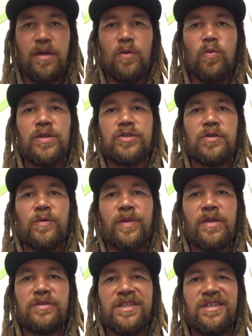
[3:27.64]
1-stroke
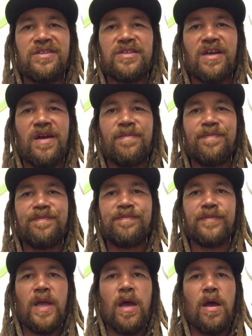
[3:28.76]
penalty each time.
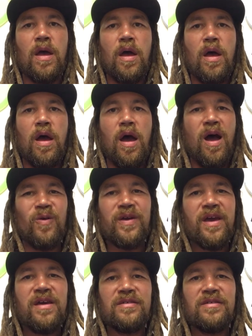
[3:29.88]
Okay,